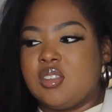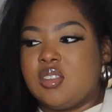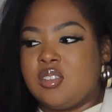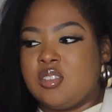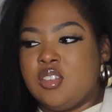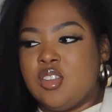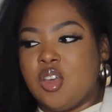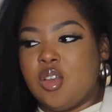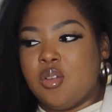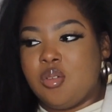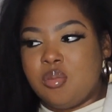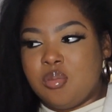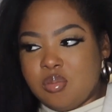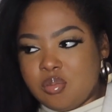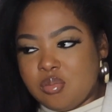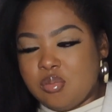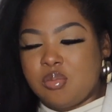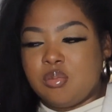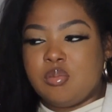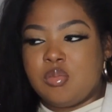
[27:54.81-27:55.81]
you know,
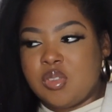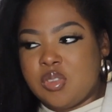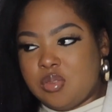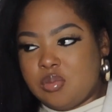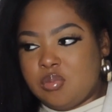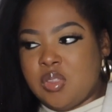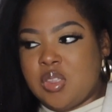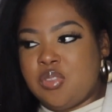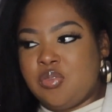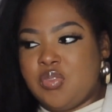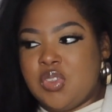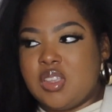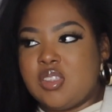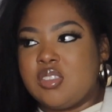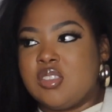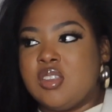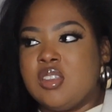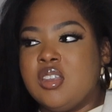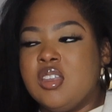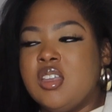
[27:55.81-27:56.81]
let's
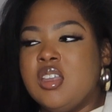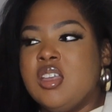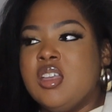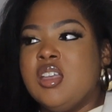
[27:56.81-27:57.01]
fix it.